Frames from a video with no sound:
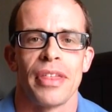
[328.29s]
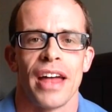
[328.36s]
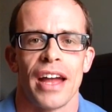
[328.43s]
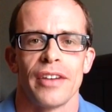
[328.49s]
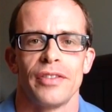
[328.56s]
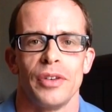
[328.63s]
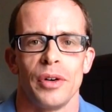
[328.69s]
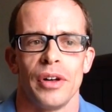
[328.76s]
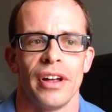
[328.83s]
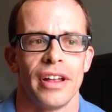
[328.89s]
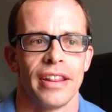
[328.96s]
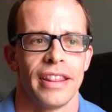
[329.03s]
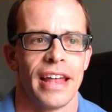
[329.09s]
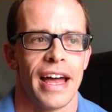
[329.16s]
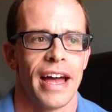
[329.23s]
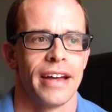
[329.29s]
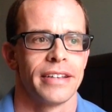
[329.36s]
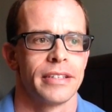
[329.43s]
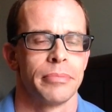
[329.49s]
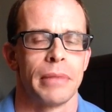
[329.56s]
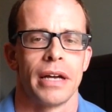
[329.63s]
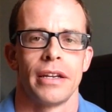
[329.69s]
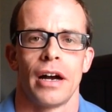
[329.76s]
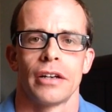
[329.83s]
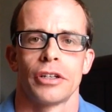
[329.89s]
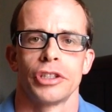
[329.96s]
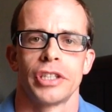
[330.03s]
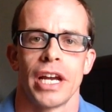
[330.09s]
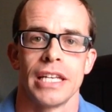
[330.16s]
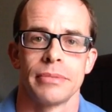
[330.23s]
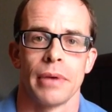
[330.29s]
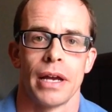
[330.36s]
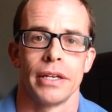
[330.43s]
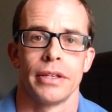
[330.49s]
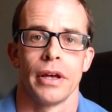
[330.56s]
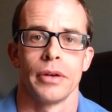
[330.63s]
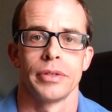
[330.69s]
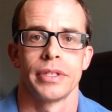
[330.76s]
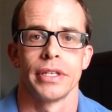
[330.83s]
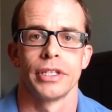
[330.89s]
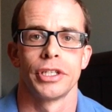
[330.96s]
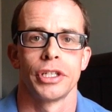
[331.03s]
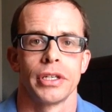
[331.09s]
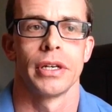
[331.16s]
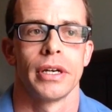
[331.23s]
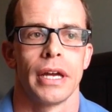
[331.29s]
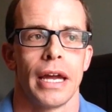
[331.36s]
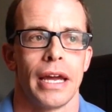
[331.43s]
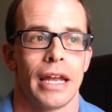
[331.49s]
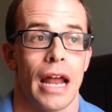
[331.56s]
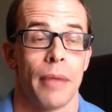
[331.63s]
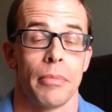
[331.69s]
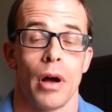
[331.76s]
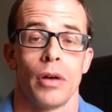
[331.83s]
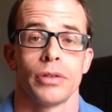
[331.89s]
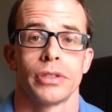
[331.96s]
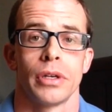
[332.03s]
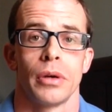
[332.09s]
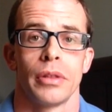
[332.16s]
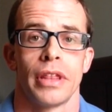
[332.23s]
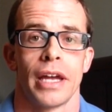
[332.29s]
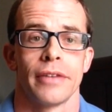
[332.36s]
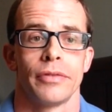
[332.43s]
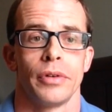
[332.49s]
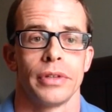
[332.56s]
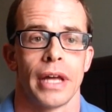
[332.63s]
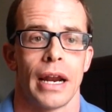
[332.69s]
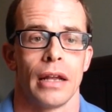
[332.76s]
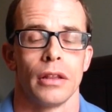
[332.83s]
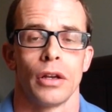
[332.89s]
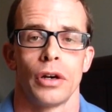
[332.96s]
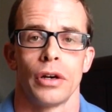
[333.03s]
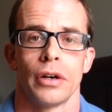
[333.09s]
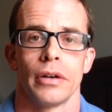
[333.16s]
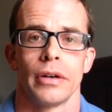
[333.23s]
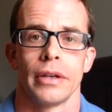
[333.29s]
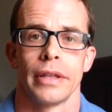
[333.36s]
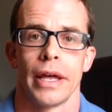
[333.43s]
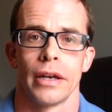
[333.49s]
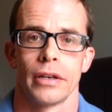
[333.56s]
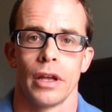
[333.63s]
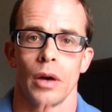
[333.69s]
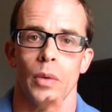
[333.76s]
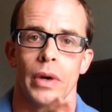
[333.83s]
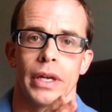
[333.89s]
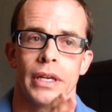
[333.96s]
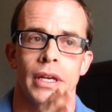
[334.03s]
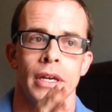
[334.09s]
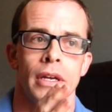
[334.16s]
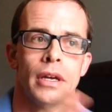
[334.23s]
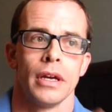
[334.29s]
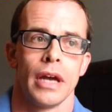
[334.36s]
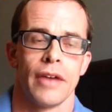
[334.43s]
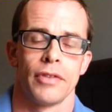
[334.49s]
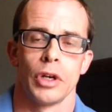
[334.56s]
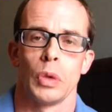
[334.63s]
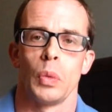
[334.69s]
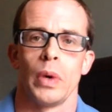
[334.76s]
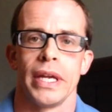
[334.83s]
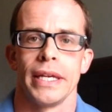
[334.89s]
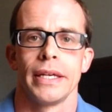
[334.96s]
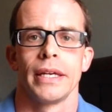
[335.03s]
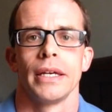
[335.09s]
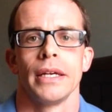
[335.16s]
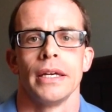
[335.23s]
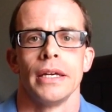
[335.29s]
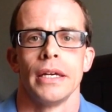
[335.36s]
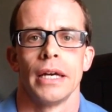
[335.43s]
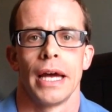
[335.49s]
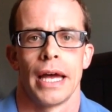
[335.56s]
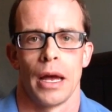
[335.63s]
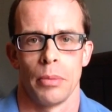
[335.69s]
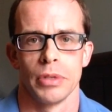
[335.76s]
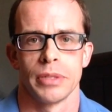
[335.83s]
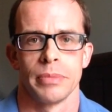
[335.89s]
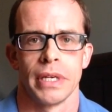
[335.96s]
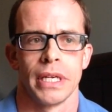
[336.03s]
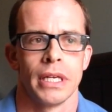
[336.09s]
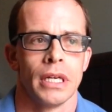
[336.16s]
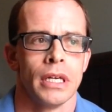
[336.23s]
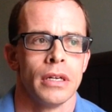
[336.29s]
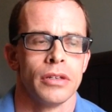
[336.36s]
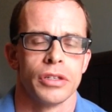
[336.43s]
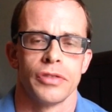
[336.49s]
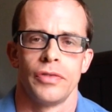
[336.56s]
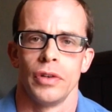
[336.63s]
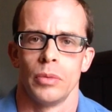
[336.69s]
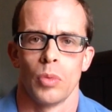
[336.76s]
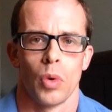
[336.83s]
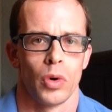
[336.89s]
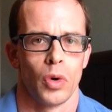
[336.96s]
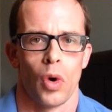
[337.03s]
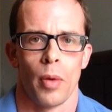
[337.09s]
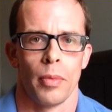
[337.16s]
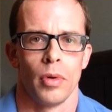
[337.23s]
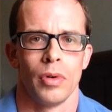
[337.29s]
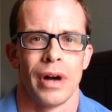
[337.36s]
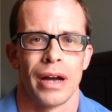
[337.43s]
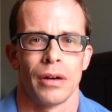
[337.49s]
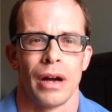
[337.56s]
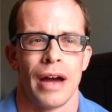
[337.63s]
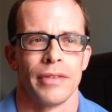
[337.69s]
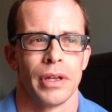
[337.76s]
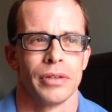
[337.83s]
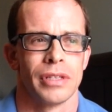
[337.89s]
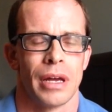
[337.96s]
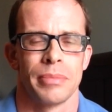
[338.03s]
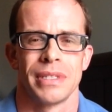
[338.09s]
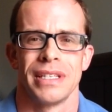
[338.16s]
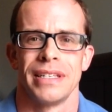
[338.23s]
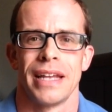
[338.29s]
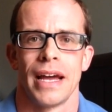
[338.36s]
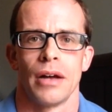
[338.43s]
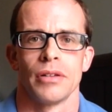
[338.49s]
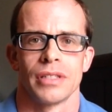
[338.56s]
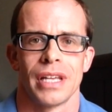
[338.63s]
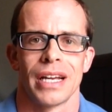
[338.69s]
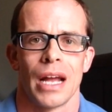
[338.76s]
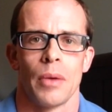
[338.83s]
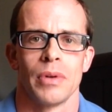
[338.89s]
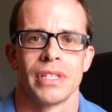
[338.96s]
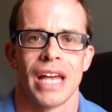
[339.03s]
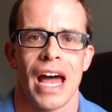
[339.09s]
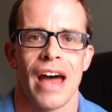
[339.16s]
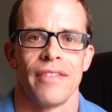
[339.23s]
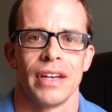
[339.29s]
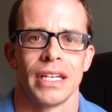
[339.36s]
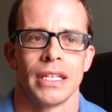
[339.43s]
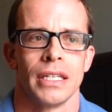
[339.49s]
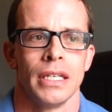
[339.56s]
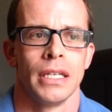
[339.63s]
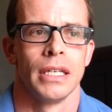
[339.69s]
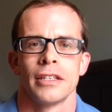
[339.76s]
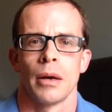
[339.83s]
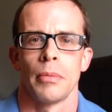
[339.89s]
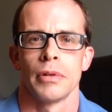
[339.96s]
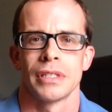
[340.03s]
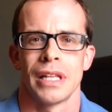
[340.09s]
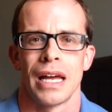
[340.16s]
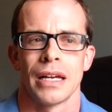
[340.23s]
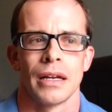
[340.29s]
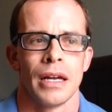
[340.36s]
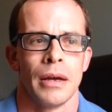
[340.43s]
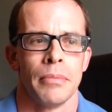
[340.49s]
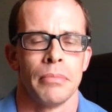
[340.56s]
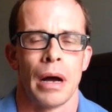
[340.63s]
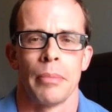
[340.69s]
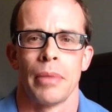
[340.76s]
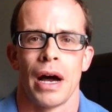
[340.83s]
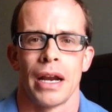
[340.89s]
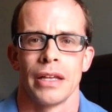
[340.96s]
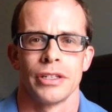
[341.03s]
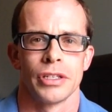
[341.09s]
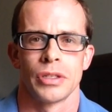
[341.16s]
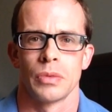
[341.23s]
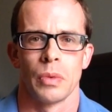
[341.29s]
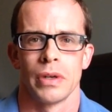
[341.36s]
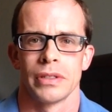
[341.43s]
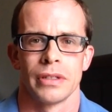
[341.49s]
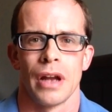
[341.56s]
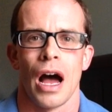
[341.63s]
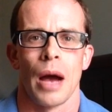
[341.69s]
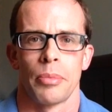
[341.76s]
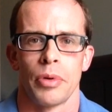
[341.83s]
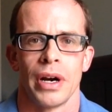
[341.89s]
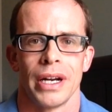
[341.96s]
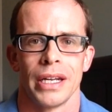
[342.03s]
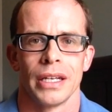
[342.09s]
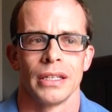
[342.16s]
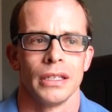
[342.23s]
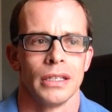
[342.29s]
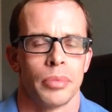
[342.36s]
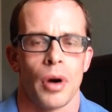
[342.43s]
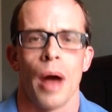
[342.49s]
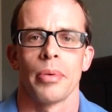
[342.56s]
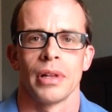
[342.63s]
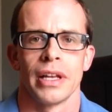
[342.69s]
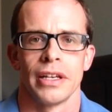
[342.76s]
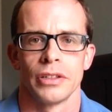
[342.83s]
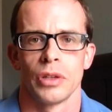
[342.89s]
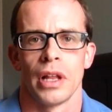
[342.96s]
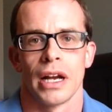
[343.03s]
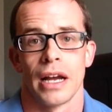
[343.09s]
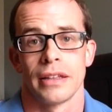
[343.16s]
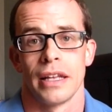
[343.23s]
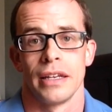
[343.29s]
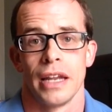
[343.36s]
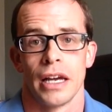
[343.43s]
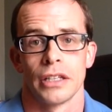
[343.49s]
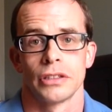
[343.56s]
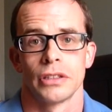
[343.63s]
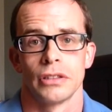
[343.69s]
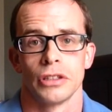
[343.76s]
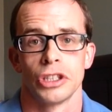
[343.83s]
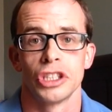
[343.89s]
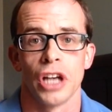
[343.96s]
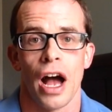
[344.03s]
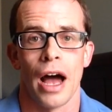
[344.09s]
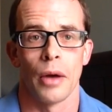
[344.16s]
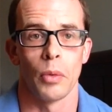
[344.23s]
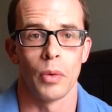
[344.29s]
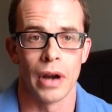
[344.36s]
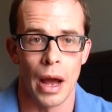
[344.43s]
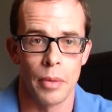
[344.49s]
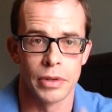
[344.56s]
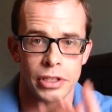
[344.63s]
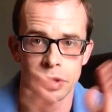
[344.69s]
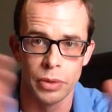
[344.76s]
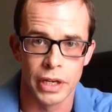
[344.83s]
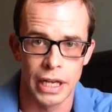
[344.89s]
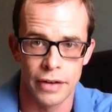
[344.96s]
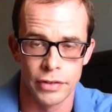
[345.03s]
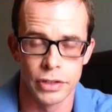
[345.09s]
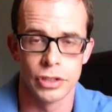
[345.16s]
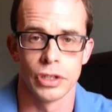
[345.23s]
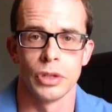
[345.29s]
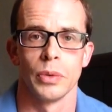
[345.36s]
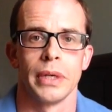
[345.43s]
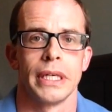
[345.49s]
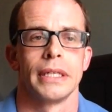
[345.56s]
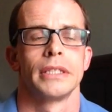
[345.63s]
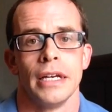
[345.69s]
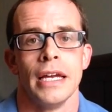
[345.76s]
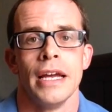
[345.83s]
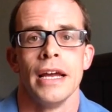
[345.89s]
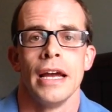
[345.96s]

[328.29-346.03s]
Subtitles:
thankful that my doctor changed my dosage, and I'm also thankful that I learned that going every week helps me just feel more normal. I don't have those ups and downs like I was having. It's almost like my body just wasn't operating properly until I got that next shot when I was doing it every 2 weeks.